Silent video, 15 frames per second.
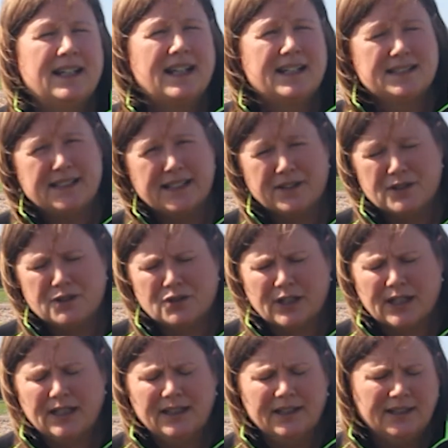and South
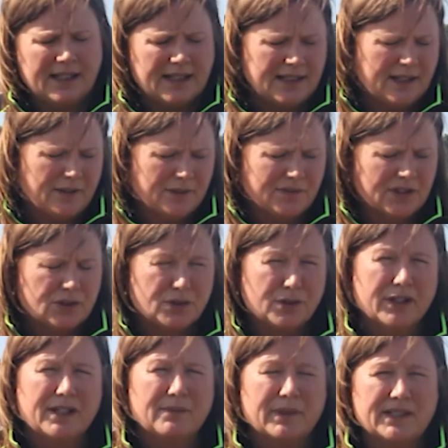Australia, and now in
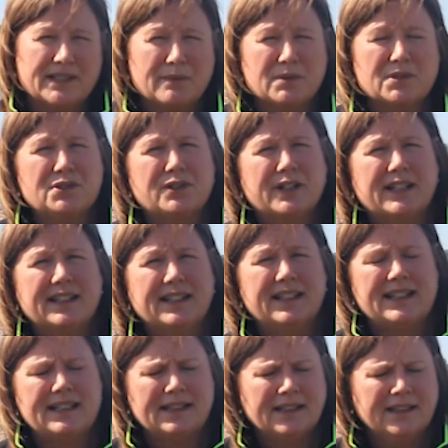Victoria we're demonstrating
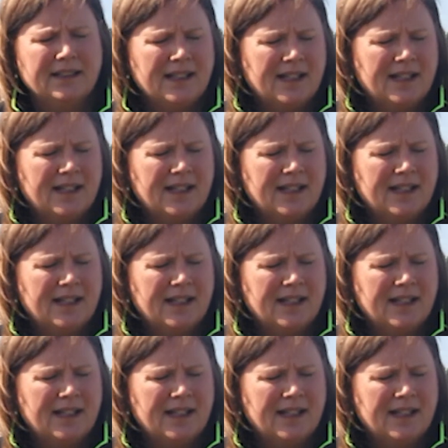here